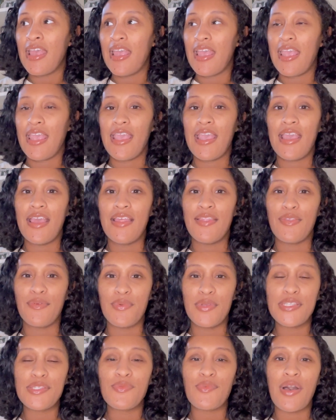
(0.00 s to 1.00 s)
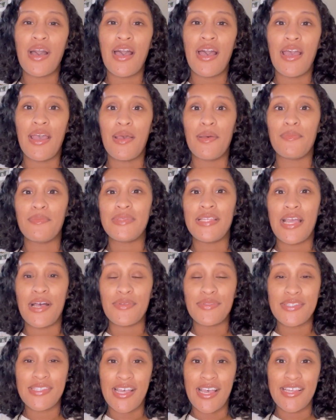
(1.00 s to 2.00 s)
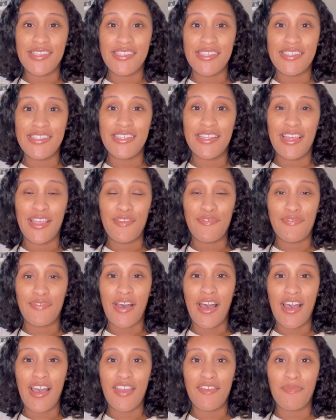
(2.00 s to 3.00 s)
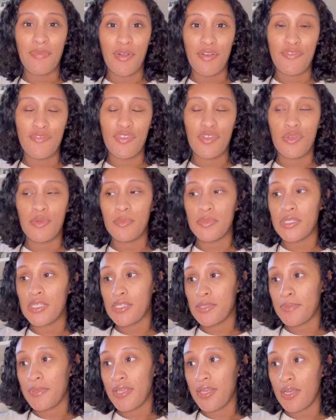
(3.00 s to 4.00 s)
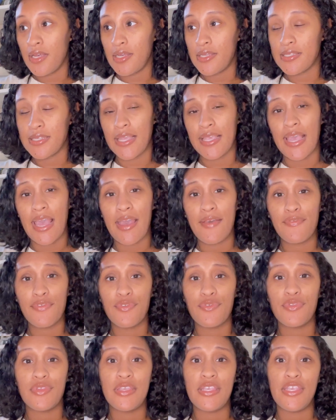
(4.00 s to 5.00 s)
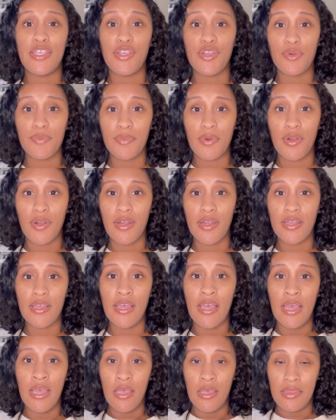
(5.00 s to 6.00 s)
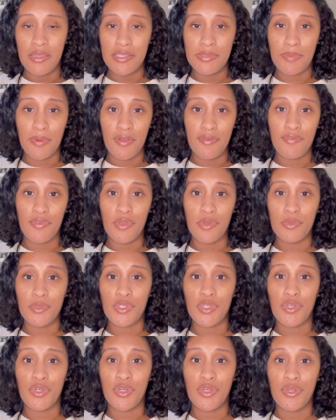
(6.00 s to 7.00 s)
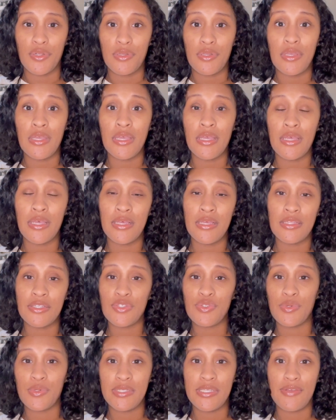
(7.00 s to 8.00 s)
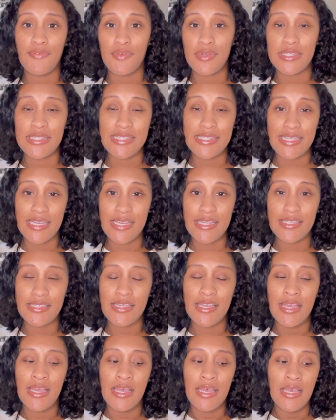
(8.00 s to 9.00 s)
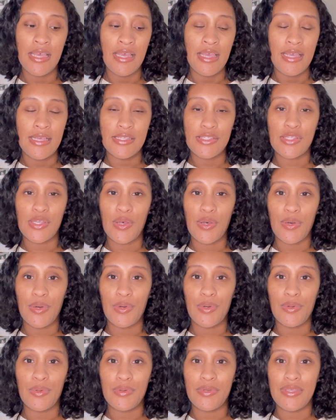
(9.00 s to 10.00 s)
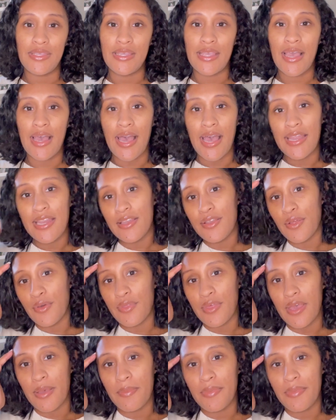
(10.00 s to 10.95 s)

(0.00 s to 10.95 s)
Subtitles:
And the reason why I'm downsizing to like 5 perfumes is because like after the year mark, these perfumes turn to a different scent. So yeah, I didn't know that.